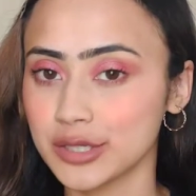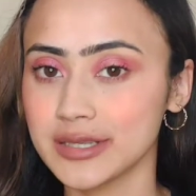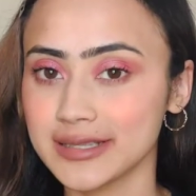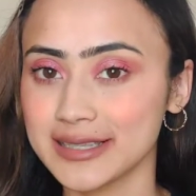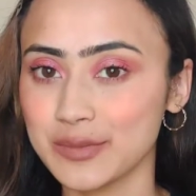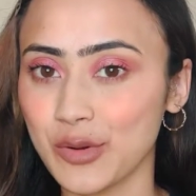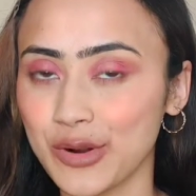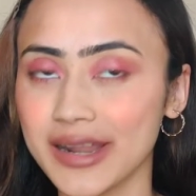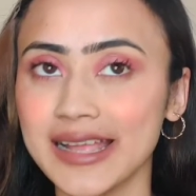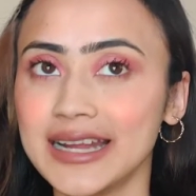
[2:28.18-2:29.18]
gonna say
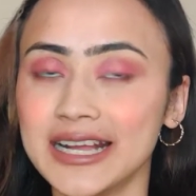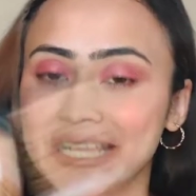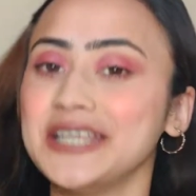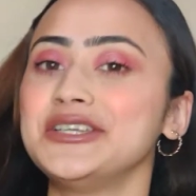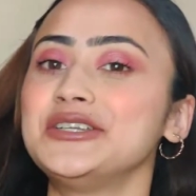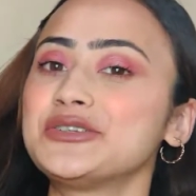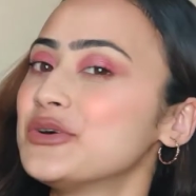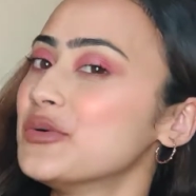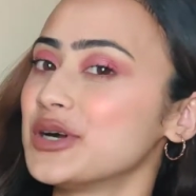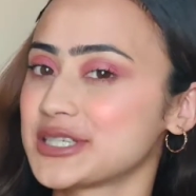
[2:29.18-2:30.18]
more, you need to
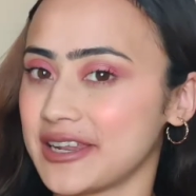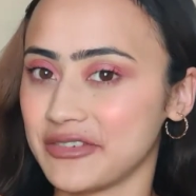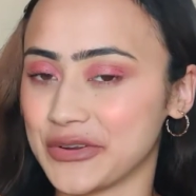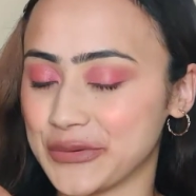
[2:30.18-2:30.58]
go watch that video.